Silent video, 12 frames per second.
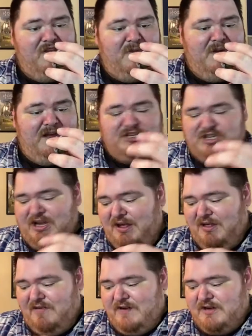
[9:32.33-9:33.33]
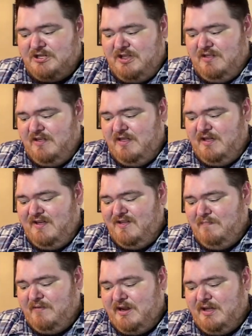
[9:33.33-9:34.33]
to be like chase versions of these,
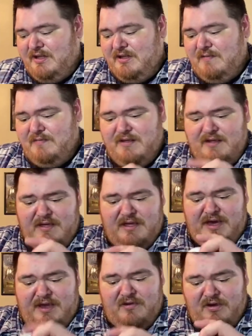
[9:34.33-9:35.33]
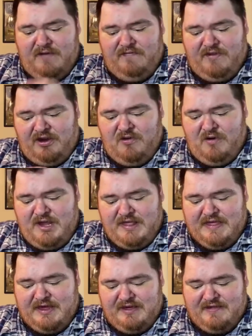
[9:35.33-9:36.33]
but I don't know if the coin
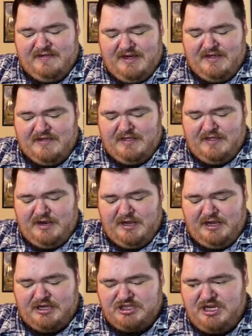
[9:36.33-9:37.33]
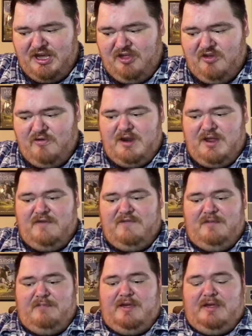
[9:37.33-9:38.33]
thing says that they're like a chase or whatever,
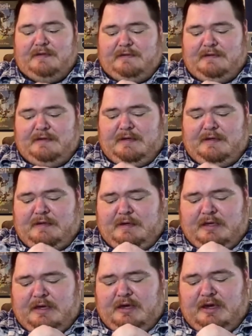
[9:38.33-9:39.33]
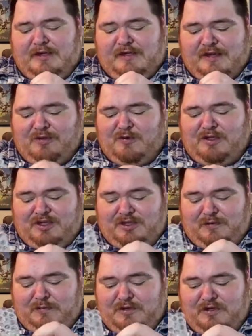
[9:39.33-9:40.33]
but I guess that's what it's
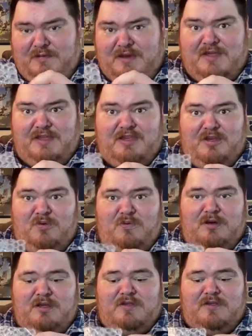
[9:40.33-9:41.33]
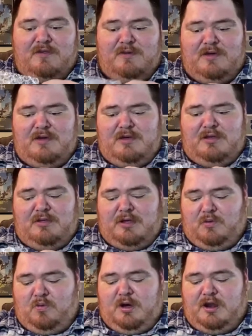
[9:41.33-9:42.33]
supposed to mean, that this one's
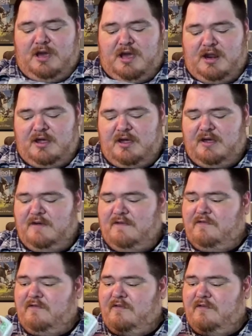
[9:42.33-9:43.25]
like 1 out of